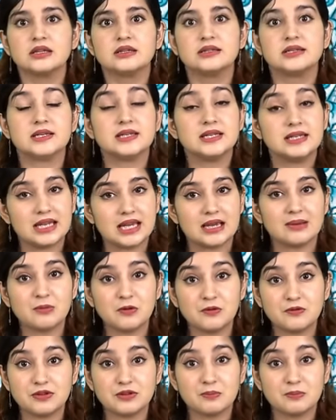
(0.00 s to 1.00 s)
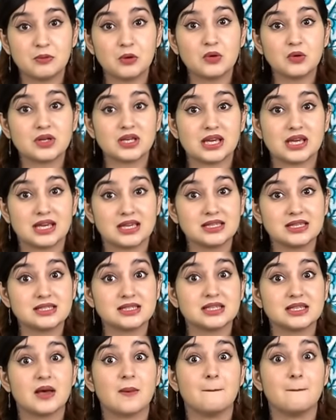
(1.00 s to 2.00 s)
The name of the book
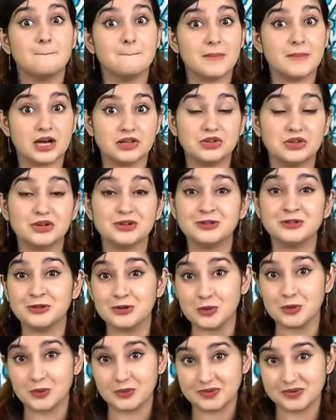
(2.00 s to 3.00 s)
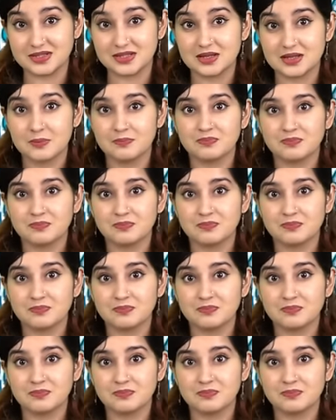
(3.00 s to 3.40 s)
is Mother Goose,